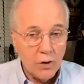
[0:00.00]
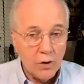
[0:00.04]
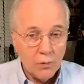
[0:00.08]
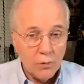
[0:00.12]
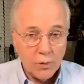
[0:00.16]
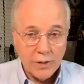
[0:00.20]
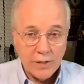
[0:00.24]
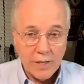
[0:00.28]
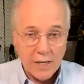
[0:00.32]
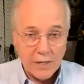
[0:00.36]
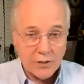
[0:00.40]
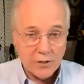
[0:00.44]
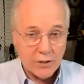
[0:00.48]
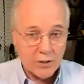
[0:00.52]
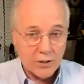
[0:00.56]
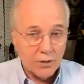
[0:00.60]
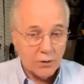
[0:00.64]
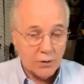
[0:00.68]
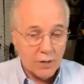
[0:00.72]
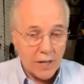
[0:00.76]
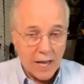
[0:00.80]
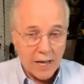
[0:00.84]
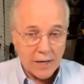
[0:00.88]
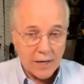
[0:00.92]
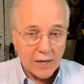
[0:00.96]
when they still
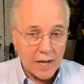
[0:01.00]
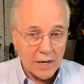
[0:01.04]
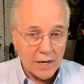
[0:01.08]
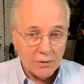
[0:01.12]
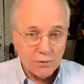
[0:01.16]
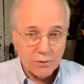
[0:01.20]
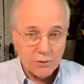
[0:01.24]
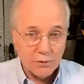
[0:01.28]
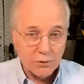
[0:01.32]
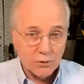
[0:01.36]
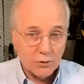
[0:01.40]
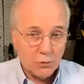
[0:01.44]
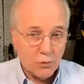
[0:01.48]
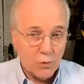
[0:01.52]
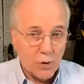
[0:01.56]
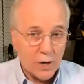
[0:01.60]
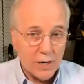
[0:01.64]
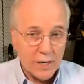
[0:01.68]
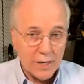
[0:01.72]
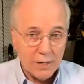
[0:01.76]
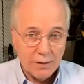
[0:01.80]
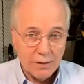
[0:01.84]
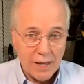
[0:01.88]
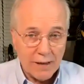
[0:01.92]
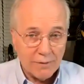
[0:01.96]
had
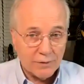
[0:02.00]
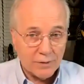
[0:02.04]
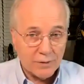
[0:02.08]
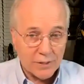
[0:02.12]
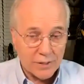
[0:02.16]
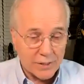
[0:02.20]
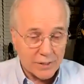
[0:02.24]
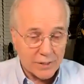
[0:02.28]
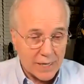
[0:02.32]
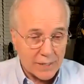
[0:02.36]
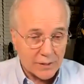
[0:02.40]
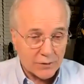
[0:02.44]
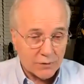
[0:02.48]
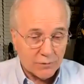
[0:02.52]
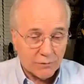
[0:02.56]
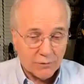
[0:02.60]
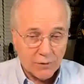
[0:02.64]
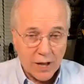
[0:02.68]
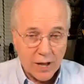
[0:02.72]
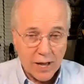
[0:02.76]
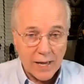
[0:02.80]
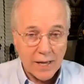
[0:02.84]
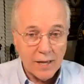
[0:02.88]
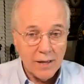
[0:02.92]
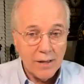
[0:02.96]
120 left to
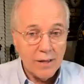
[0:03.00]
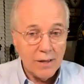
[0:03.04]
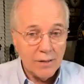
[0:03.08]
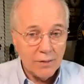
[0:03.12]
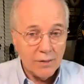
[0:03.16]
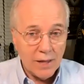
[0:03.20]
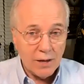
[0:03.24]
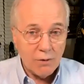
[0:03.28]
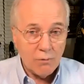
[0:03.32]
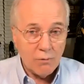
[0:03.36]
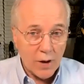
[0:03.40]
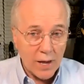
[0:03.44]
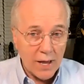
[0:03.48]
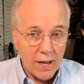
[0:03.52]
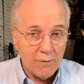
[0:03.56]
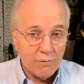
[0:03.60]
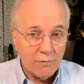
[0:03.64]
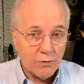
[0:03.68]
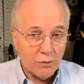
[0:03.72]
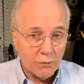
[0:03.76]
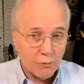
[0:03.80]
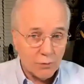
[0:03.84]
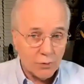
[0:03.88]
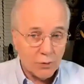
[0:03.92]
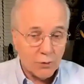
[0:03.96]
testify, they
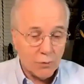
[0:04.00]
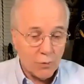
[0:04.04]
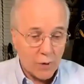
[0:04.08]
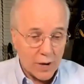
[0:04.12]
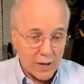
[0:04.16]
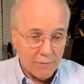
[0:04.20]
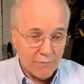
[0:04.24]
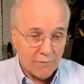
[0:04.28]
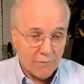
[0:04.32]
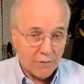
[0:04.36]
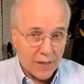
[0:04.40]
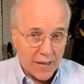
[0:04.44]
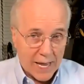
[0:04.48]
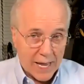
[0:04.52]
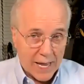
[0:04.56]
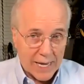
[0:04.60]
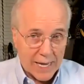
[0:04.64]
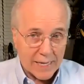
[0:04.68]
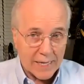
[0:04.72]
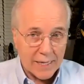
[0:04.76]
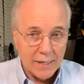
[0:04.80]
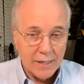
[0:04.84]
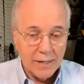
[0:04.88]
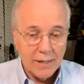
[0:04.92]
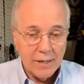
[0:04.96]
waved the, the white flag.